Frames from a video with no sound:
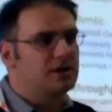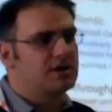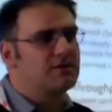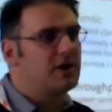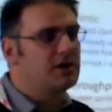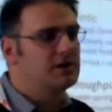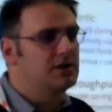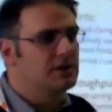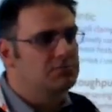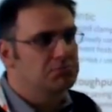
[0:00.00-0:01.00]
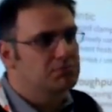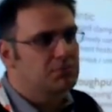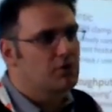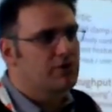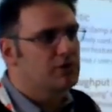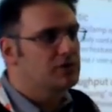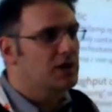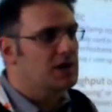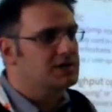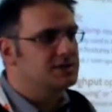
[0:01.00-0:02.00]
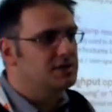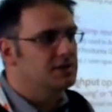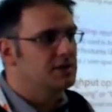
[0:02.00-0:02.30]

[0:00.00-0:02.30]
that defines the overutilized.